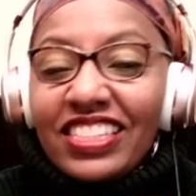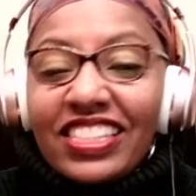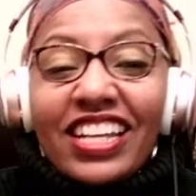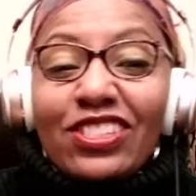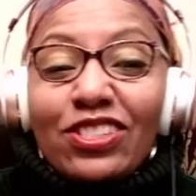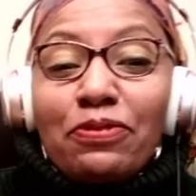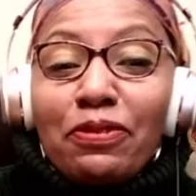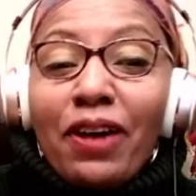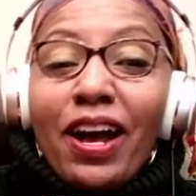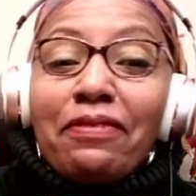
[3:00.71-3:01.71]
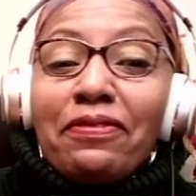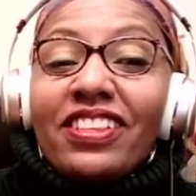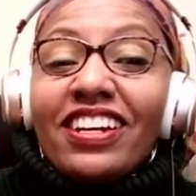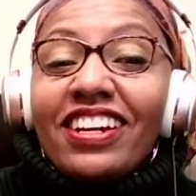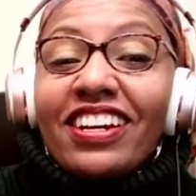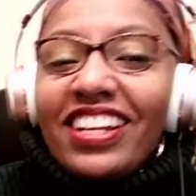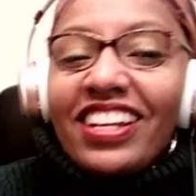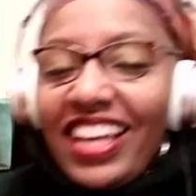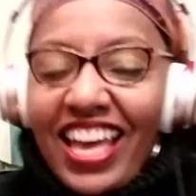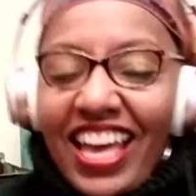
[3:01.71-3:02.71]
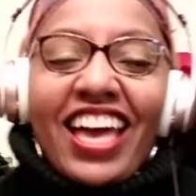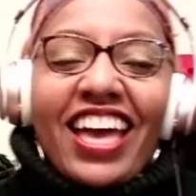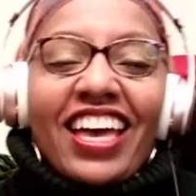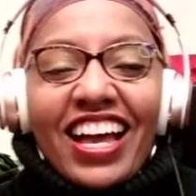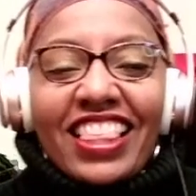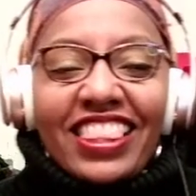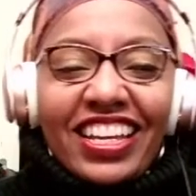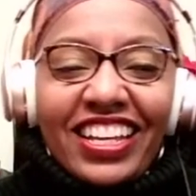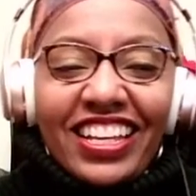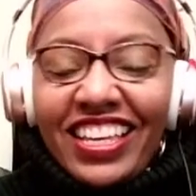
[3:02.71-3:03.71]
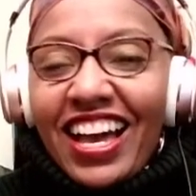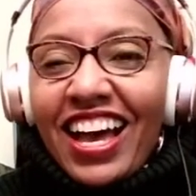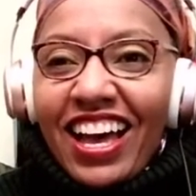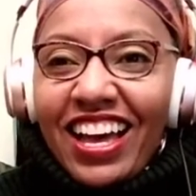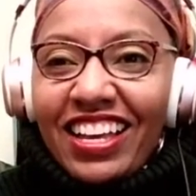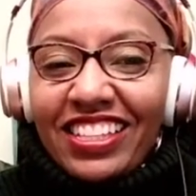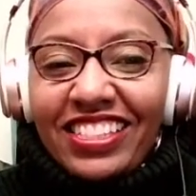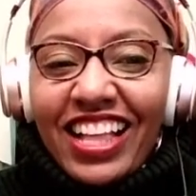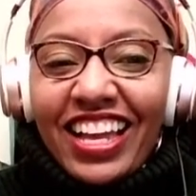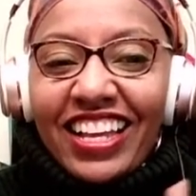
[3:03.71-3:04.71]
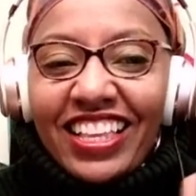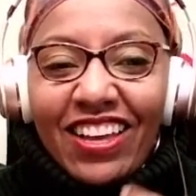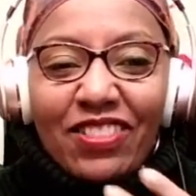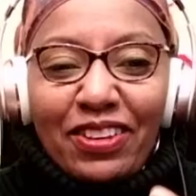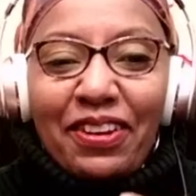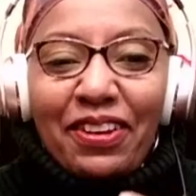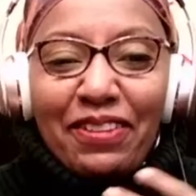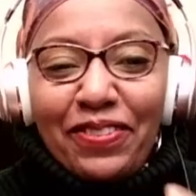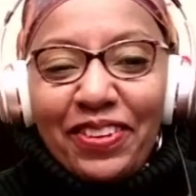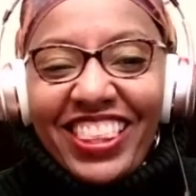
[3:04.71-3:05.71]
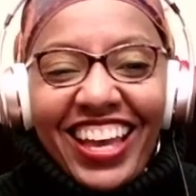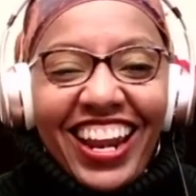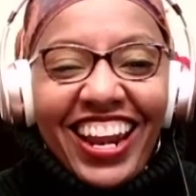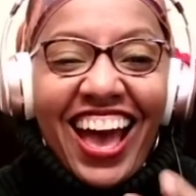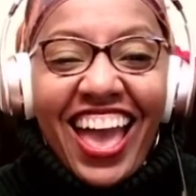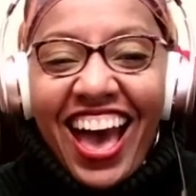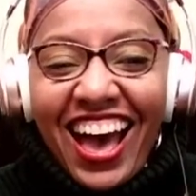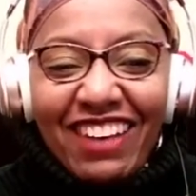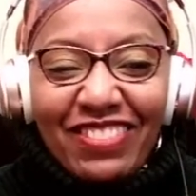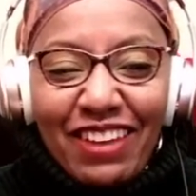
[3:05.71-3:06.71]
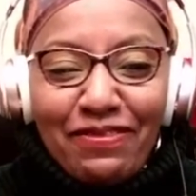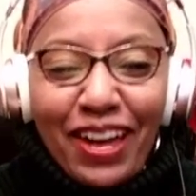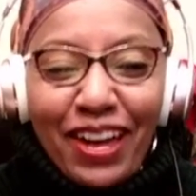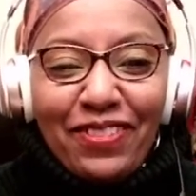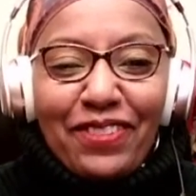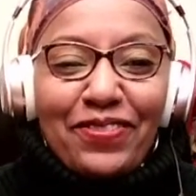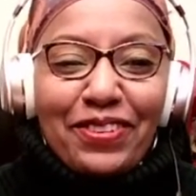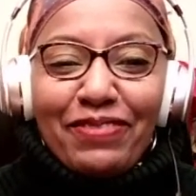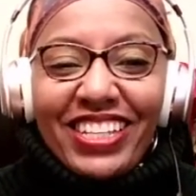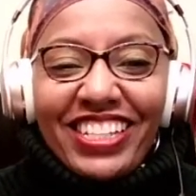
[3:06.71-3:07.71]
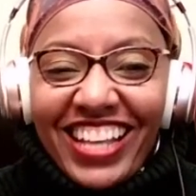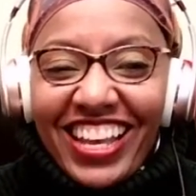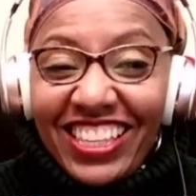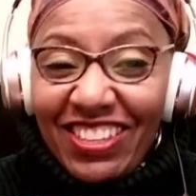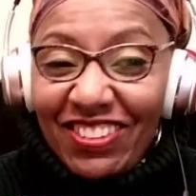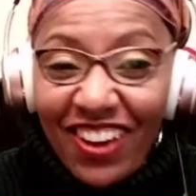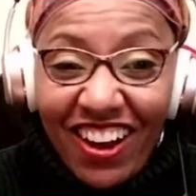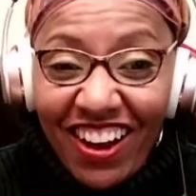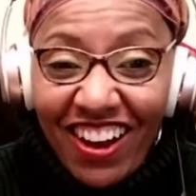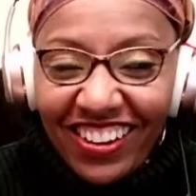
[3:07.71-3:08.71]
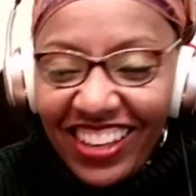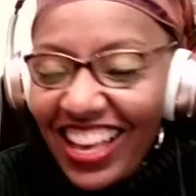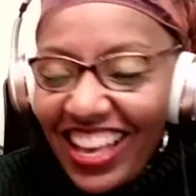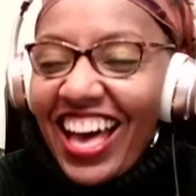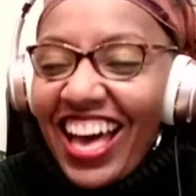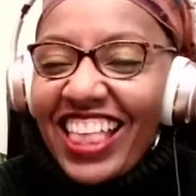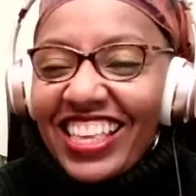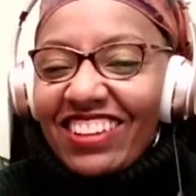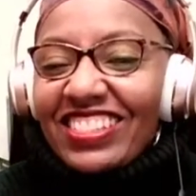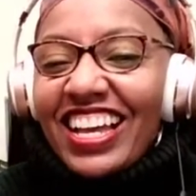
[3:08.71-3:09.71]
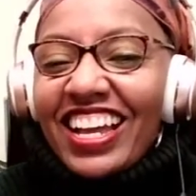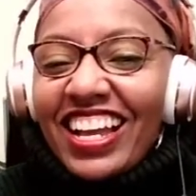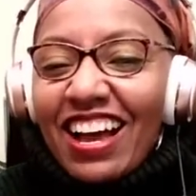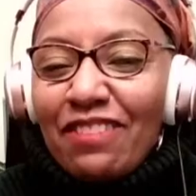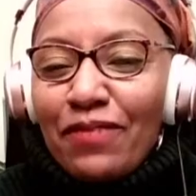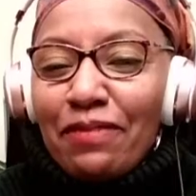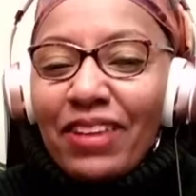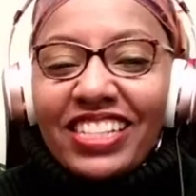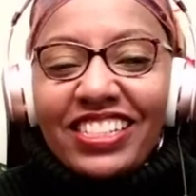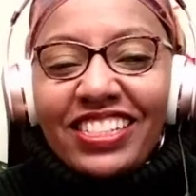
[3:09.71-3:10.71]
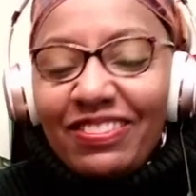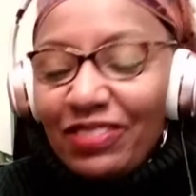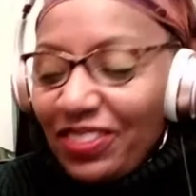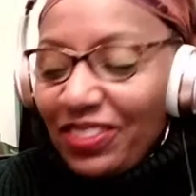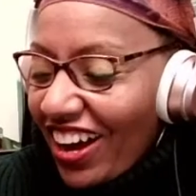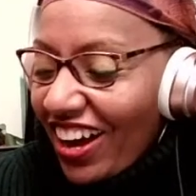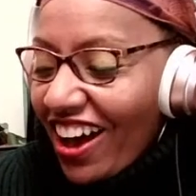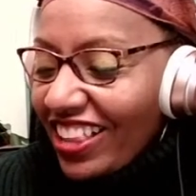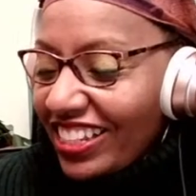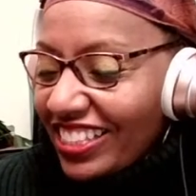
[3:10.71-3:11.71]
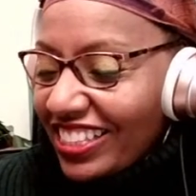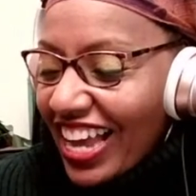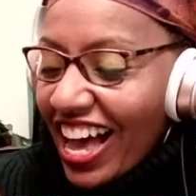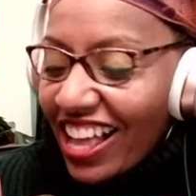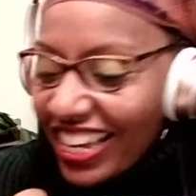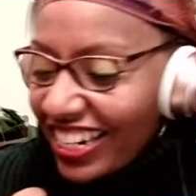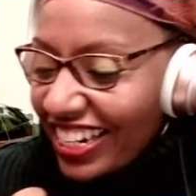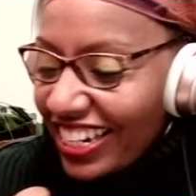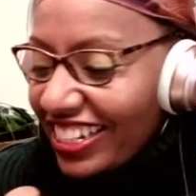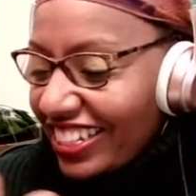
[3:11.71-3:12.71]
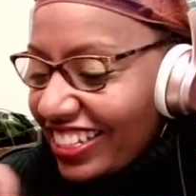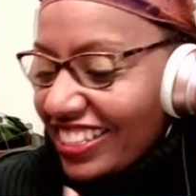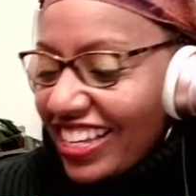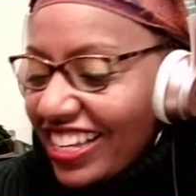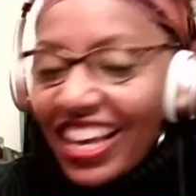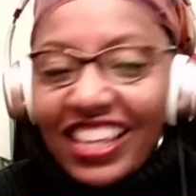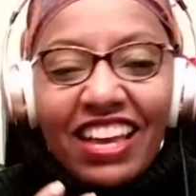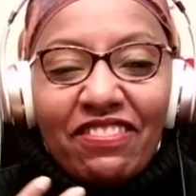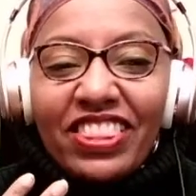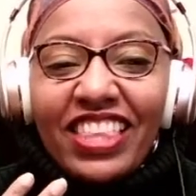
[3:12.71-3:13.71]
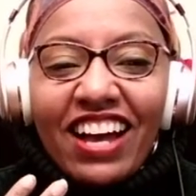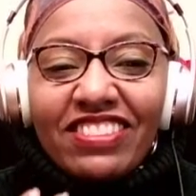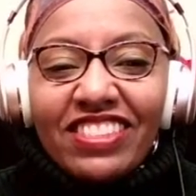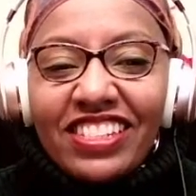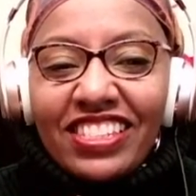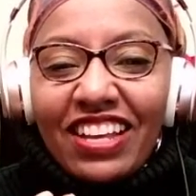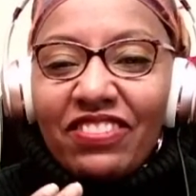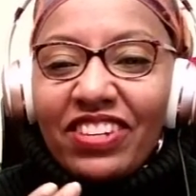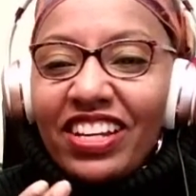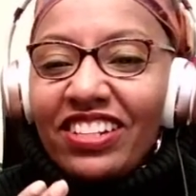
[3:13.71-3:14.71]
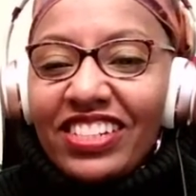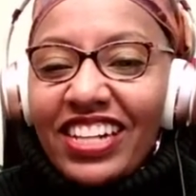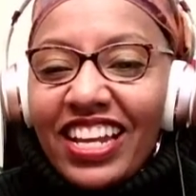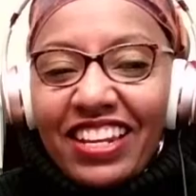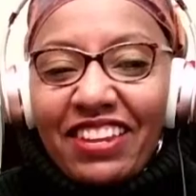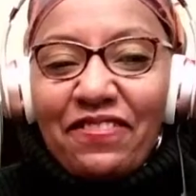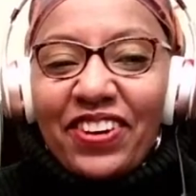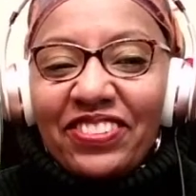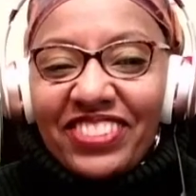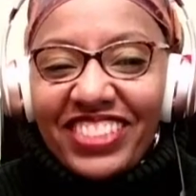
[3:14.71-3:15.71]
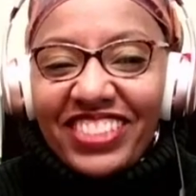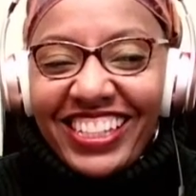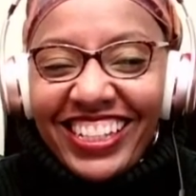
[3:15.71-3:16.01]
like super popular, and I think like the only people that I have that might vote for me is like you all. And then I was like, maybe I should do a call and say all I need is 11,780 votes.